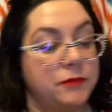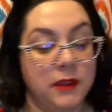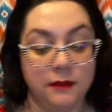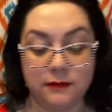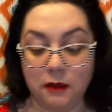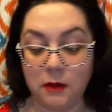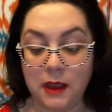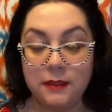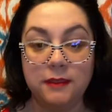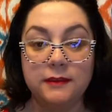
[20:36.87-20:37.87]
so
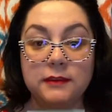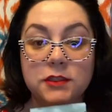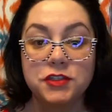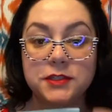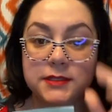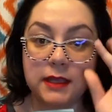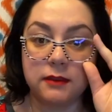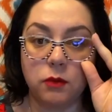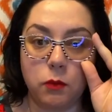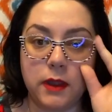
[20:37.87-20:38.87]
this is just like
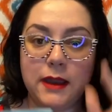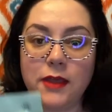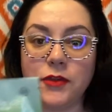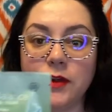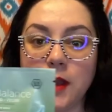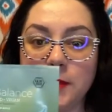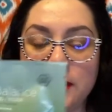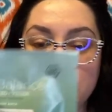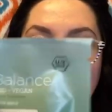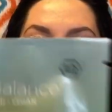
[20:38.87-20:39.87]
the one other gummy
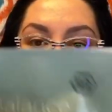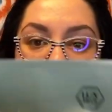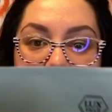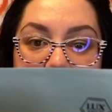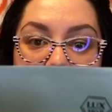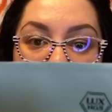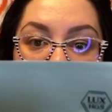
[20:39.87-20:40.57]
that I can recall